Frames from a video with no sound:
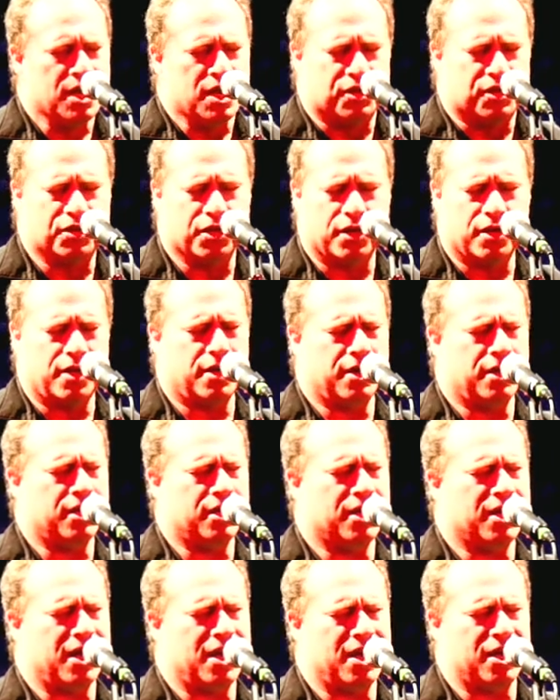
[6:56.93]

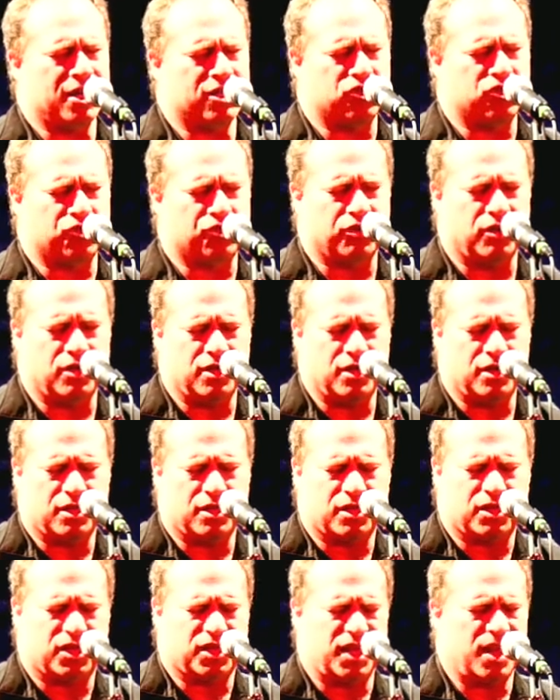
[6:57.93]
Dirty
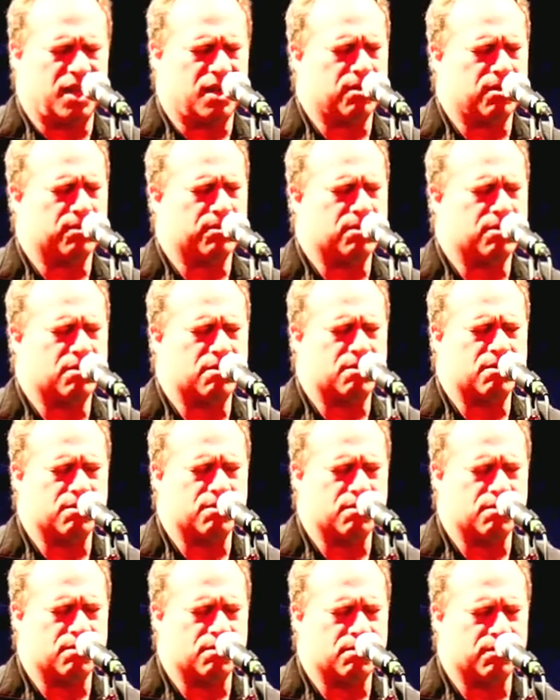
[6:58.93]
trucks out
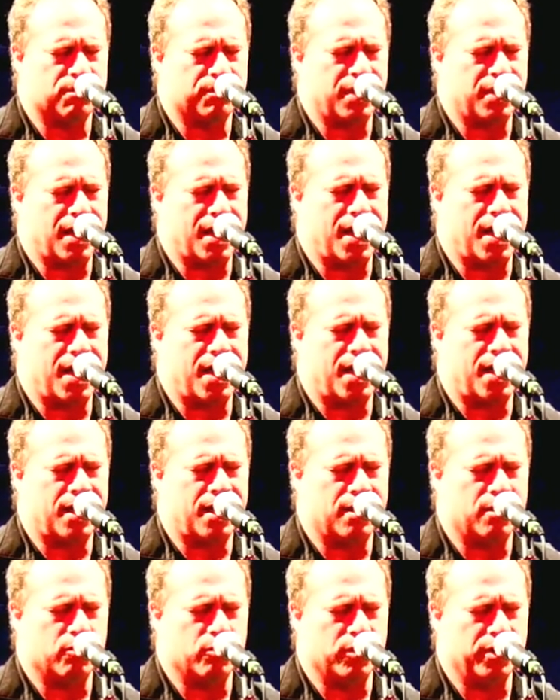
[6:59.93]
on the
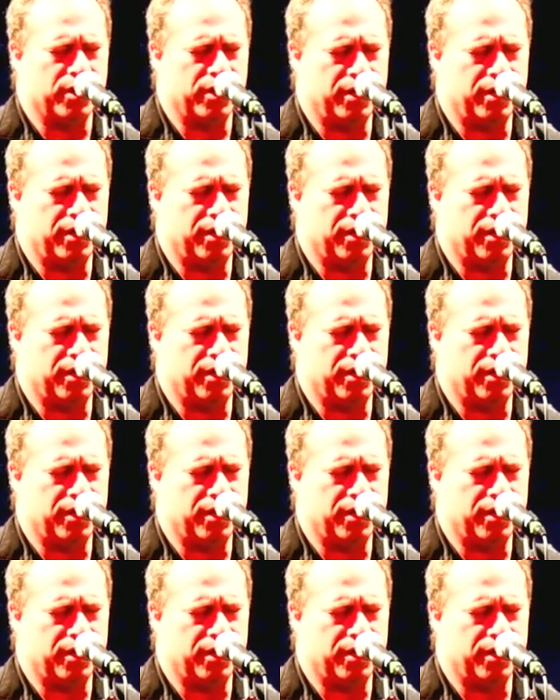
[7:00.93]
highway,